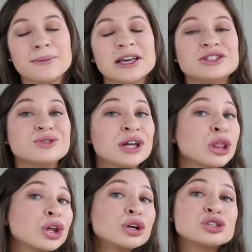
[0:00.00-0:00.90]
because you
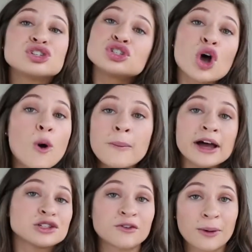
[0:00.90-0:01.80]
can learn so
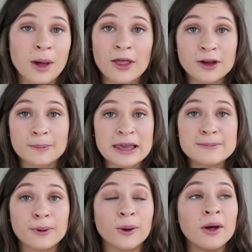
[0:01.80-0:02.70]
much from other
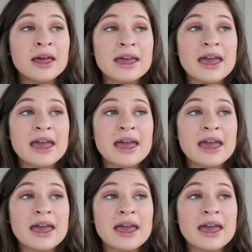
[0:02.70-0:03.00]
people.